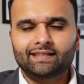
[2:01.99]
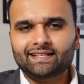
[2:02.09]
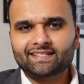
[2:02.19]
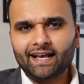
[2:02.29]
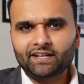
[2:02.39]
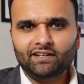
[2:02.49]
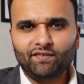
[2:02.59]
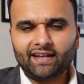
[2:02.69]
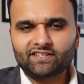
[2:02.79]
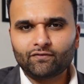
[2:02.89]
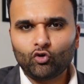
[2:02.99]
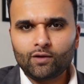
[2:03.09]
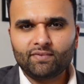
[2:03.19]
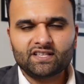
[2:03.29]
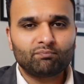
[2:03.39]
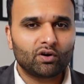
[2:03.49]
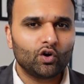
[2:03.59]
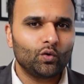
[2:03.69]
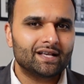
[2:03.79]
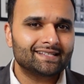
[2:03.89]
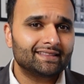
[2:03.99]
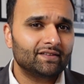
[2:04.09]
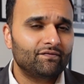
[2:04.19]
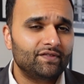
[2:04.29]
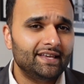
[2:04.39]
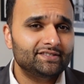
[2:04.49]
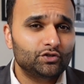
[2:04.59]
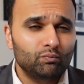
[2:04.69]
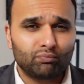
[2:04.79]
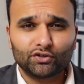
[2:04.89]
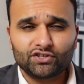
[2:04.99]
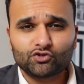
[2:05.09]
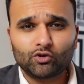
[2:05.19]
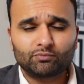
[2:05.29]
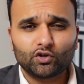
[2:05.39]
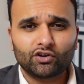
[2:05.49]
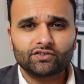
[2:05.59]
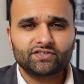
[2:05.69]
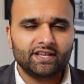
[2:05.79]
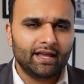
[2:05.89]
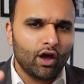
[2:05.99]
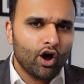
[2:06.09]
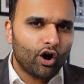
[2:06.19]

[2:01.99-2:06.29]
The second advantage of Coinbase Pro is that the fees to purchase cryptocurrency